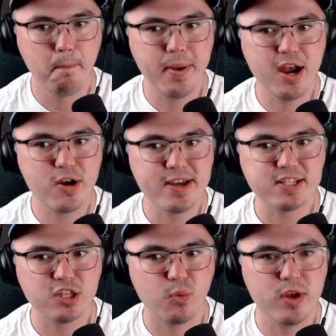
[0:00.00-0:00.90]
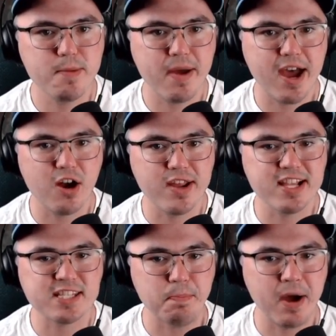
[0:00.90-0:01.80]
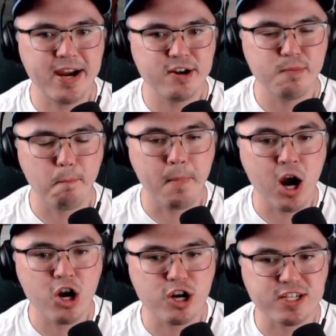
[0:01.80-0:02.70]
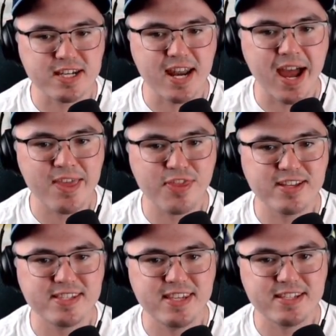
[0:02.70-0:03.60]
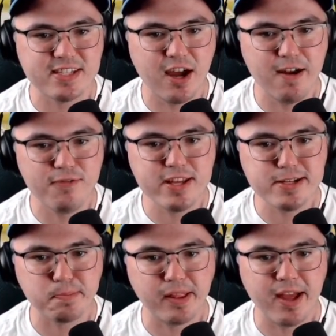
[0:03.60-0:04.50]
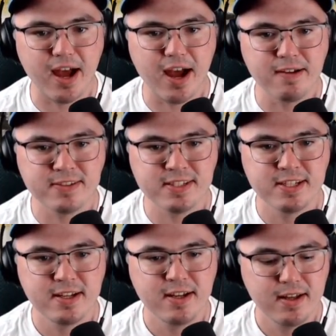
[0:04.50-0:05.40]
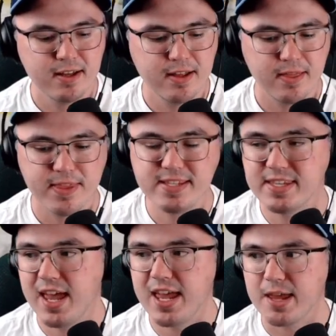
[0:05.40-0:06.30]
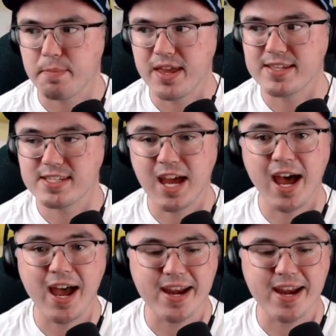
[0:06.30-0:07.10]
buries the rebound. It's Marner's 9th assist of these playoffs. This game is tied